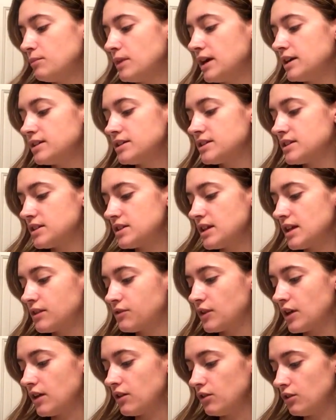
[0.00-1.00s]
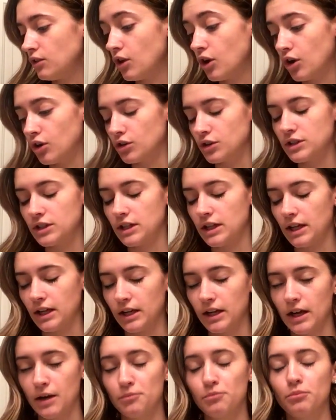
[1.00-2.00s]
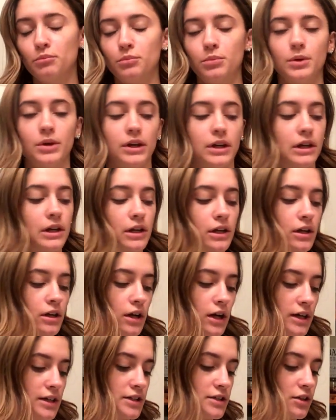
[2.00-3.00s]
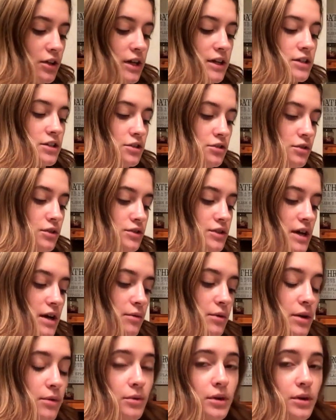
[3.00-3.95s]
Mine doesn't take that long to heat up, but I still like to do it that way.